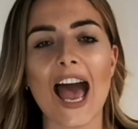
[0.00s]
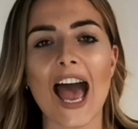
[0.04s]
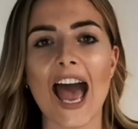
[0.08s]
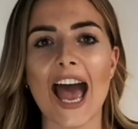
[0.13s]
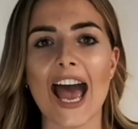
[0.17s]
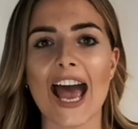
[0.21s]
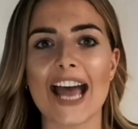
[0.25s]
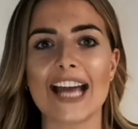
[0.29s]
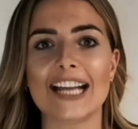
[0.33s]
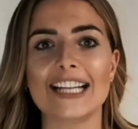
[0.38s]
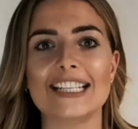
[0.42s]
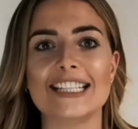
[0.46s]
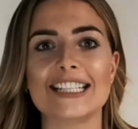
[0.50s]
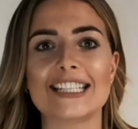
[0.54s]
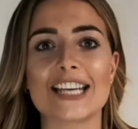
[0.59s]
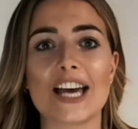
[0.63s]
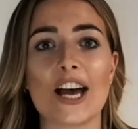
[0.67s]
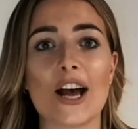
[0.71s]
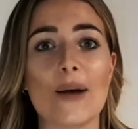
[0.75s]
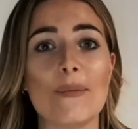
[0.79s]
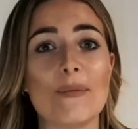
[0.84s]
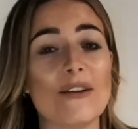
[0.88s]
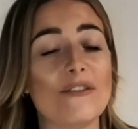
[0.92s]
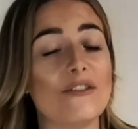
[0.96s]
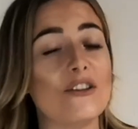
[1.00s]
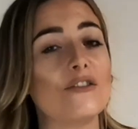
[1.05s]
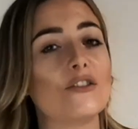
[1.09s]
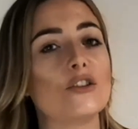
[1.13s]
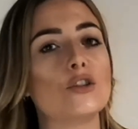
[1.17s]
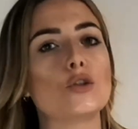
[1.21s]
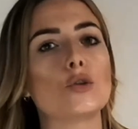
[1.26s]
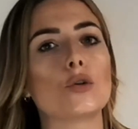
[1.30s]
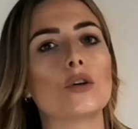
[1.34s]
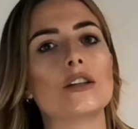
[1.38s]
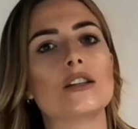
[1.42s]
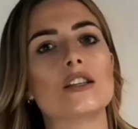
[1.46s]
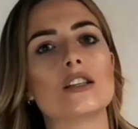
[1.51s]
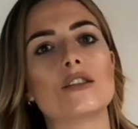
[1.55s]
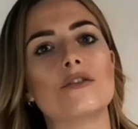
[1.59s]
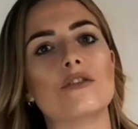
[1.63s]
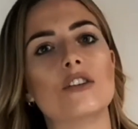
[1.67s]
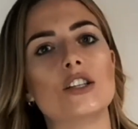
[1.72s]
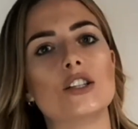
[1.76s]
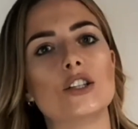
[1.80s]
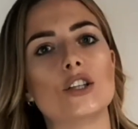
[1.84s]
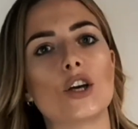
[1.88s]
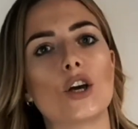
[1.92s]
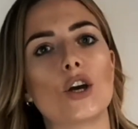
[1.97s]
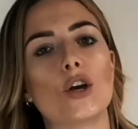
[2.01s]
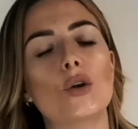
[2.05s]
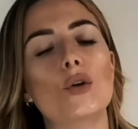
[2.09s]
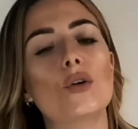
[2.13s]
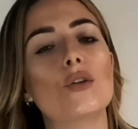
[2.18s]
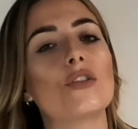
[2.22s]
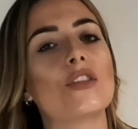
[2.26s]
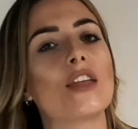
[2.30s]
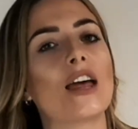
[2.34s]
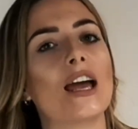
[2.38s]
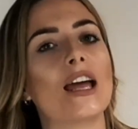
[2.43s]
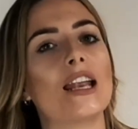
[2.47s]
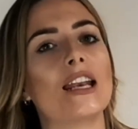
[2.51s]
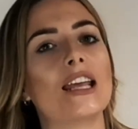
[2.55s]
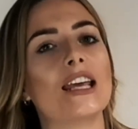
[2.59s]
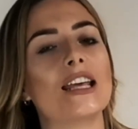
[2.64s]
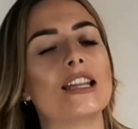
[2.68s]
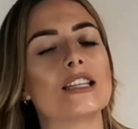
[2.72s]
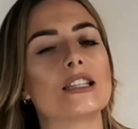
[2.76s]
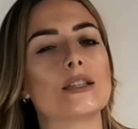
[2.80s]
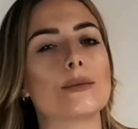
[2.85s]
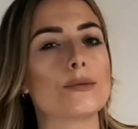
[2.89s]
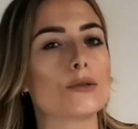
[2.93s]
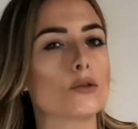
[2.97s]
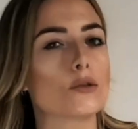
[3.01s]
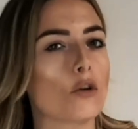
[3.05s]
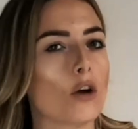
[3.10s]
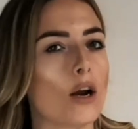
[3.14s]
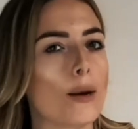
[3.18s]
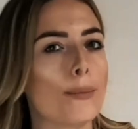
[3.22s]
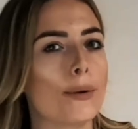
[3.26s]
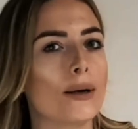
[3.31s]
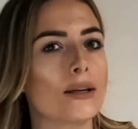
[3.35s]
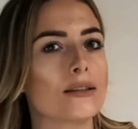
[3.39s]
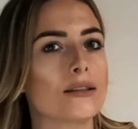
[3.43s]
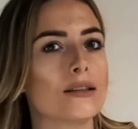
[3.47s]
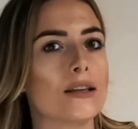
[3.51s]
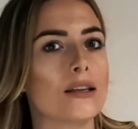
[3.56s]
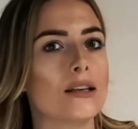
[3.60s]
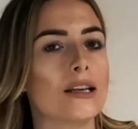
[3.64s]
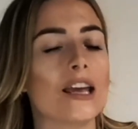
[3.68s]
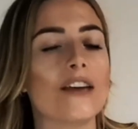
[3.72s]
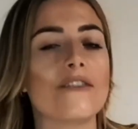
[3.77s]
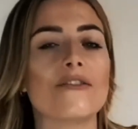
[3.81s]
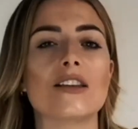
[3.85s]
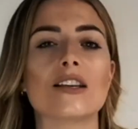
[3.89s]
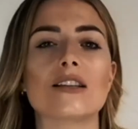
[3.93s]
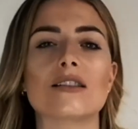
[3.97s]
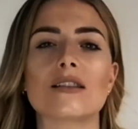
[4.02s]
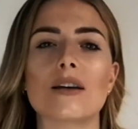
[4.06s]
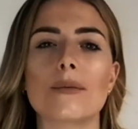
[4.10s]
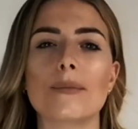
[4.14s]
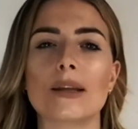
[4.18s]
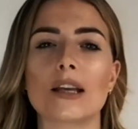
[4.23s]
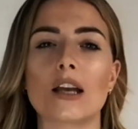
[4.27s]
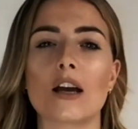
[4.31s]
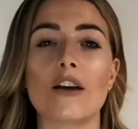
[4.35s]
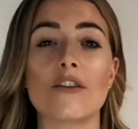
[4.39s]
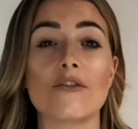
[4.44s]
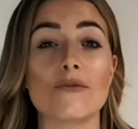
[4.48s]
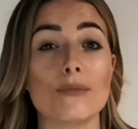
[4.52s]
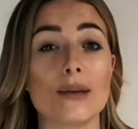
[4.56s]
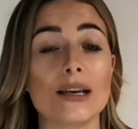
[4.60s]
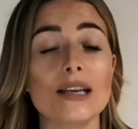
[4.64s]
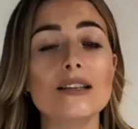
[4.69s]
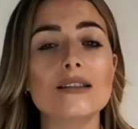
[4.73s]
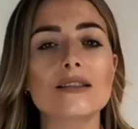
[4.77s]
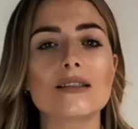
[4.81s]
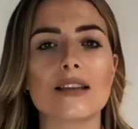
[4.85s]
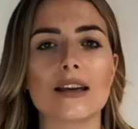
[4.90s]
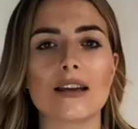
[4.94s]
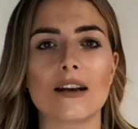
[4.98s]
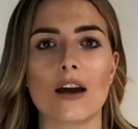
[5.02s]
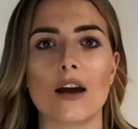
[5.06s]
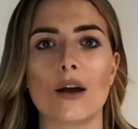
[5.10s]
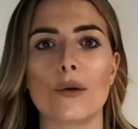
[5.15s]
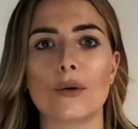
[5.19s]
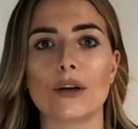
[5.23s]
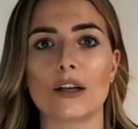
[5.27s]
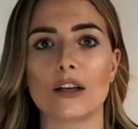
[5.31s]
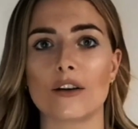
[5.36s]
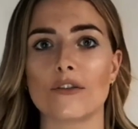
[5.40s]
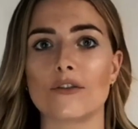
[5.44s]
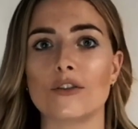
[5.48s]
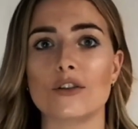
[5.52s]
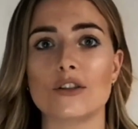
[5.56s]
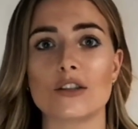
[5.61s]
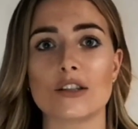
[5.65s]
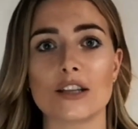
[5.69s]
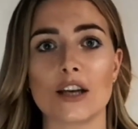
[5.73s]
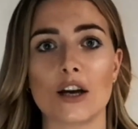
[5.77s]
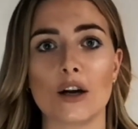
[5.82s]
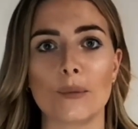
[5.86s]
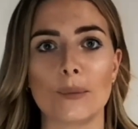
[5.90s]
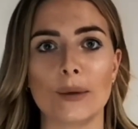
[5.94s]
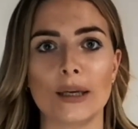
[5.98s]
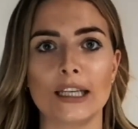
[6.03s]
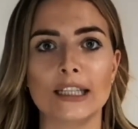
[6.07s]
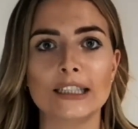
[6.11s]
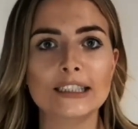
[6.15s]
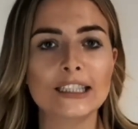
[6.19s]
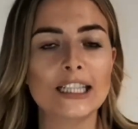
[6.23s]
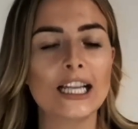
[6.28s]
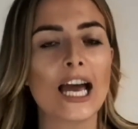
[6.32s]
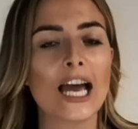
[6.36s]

And if you've enjoyed this video, then hit the subscribe button. If there's something I've missed, then I would love you to tell me